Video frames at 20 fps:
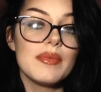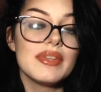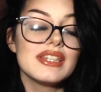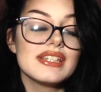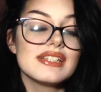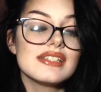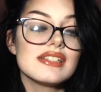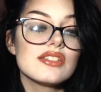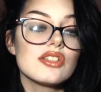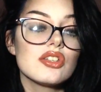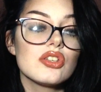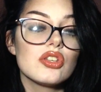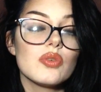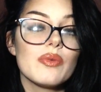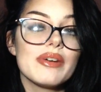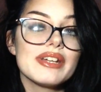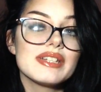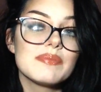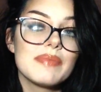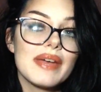This is a
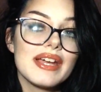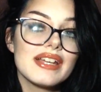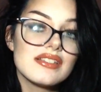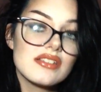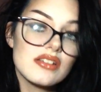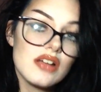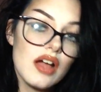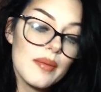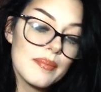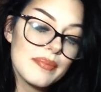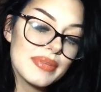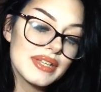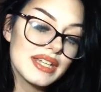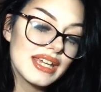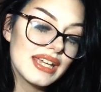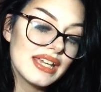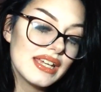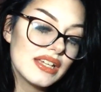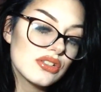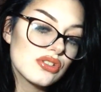US based
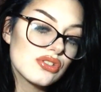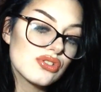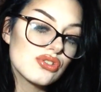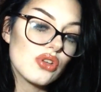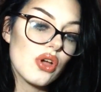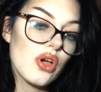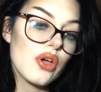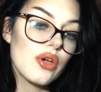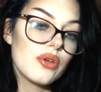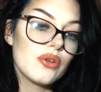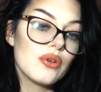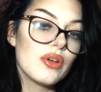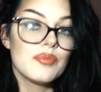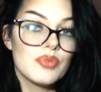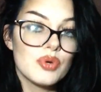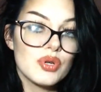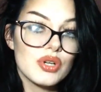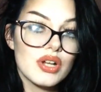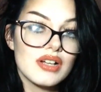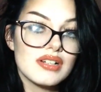company, so
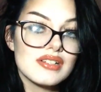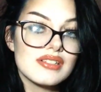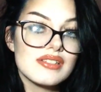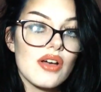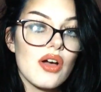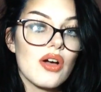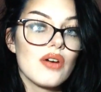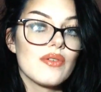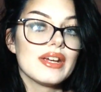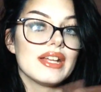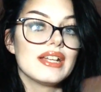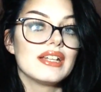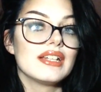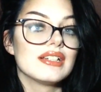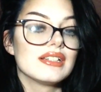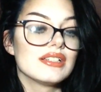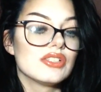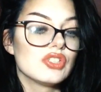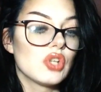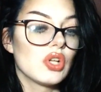products are in
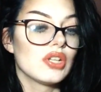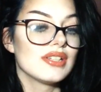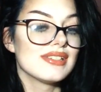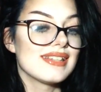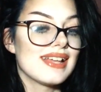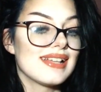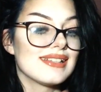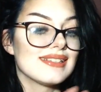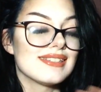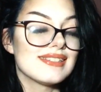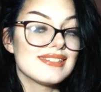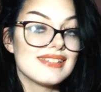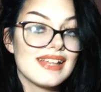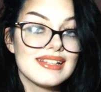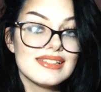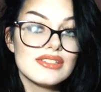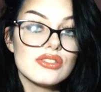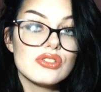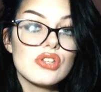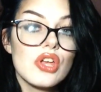dollars and
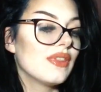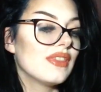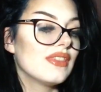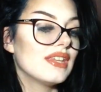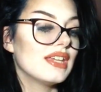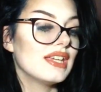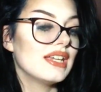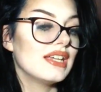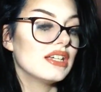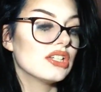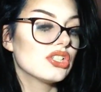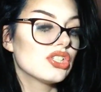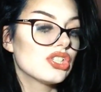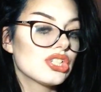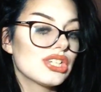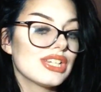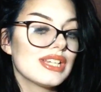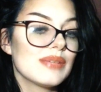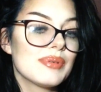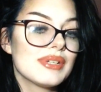cents. The
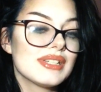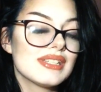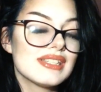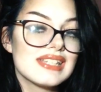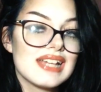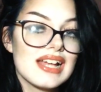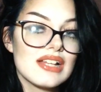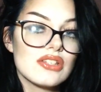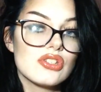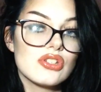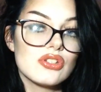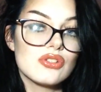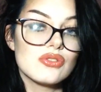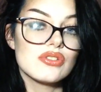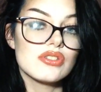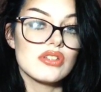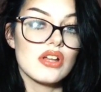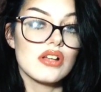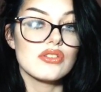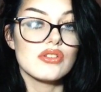cheapest tattoo
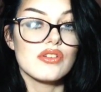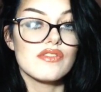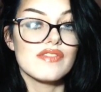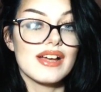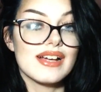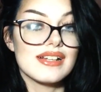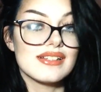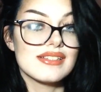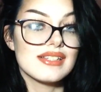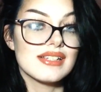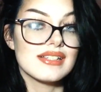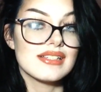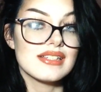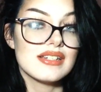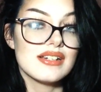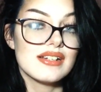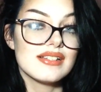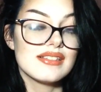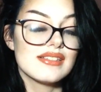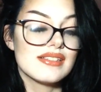starts off at
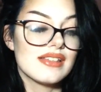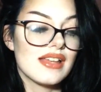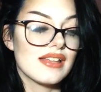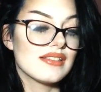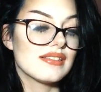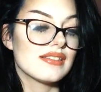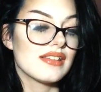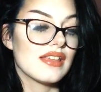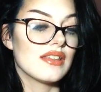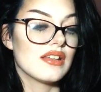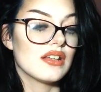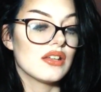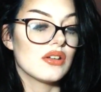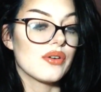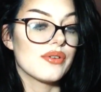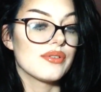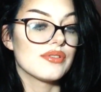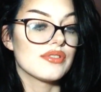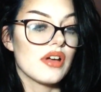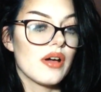69 cents and then it
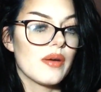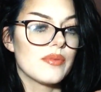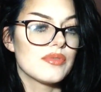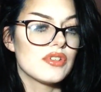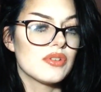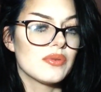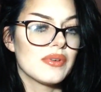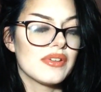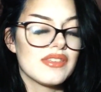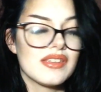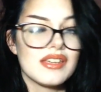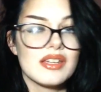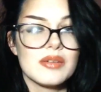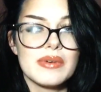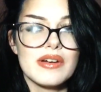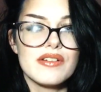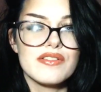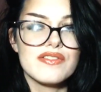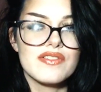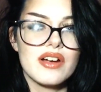goes up to I think
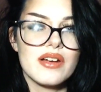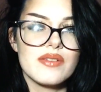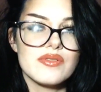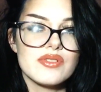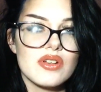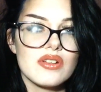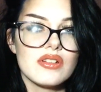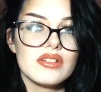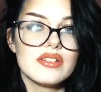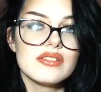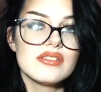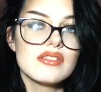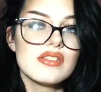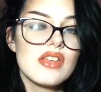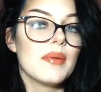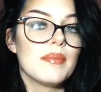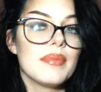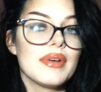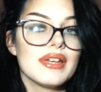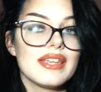about $5.
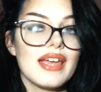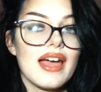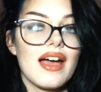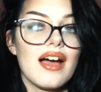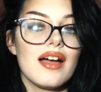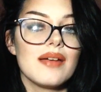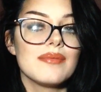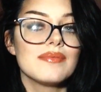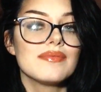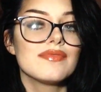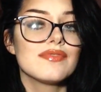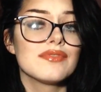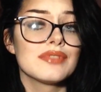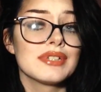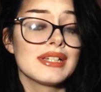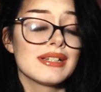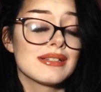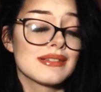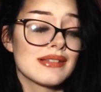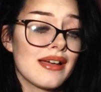But yeah, I'm
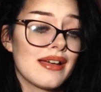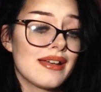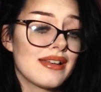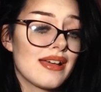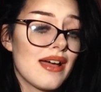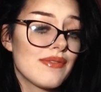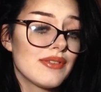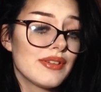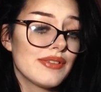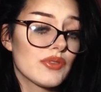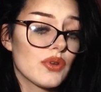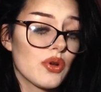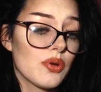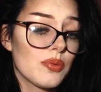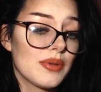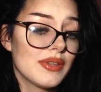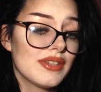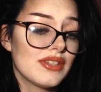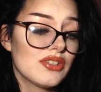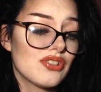really excited. I haven't even
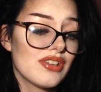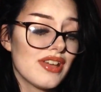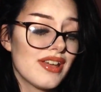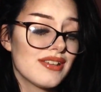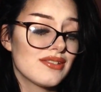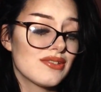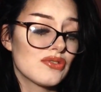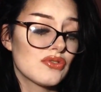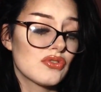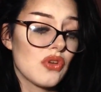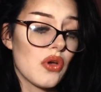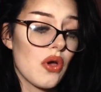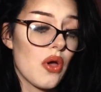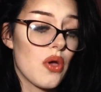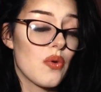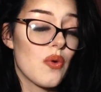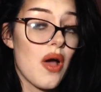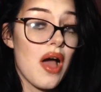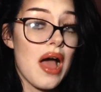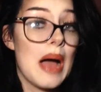opened this yet,
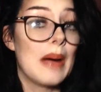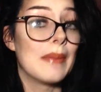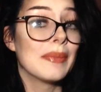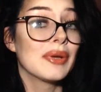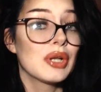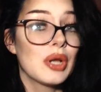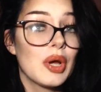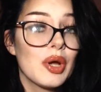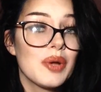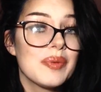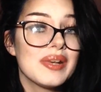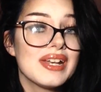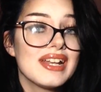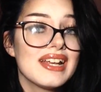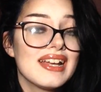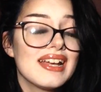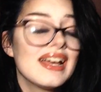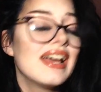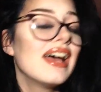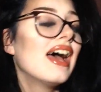so I'm gonna open
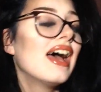it.